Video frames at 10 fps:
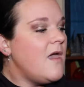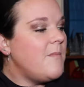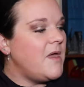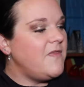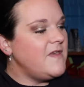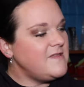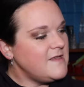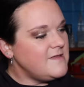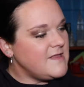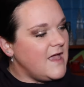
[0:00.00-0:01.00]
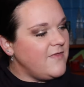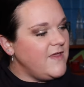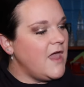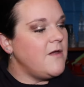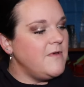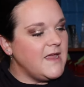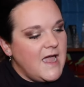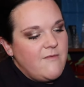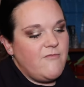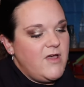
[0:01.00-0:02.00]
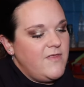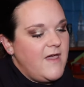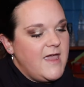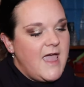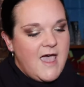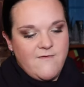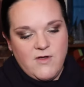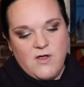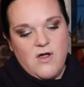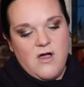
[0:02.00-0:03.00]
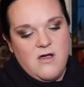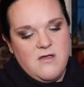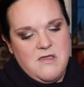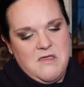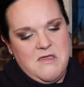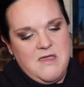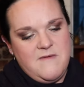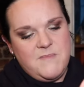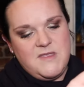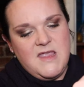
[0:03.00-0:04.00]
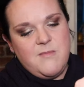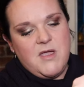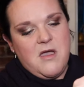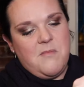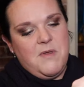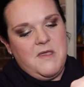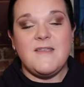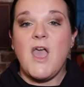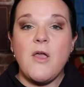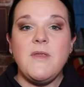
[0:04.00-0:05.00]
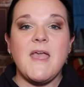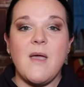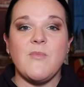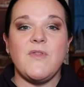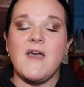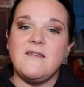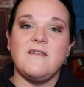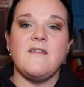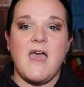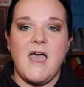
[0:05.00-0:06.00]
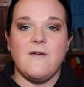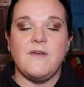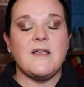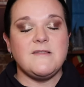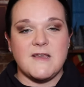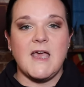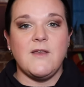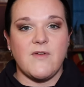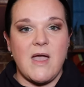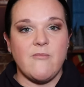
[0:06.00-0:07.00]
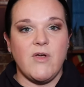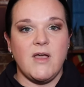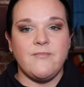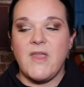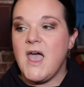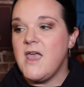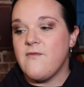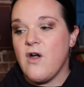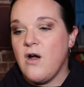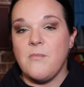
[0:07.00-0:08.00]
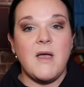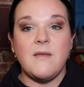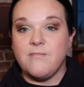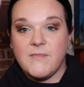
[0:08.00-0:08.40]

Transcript: But this is like the only camera that I haven't got I'm steaming up. The only camera that I didn't have, like style of camera, I have got my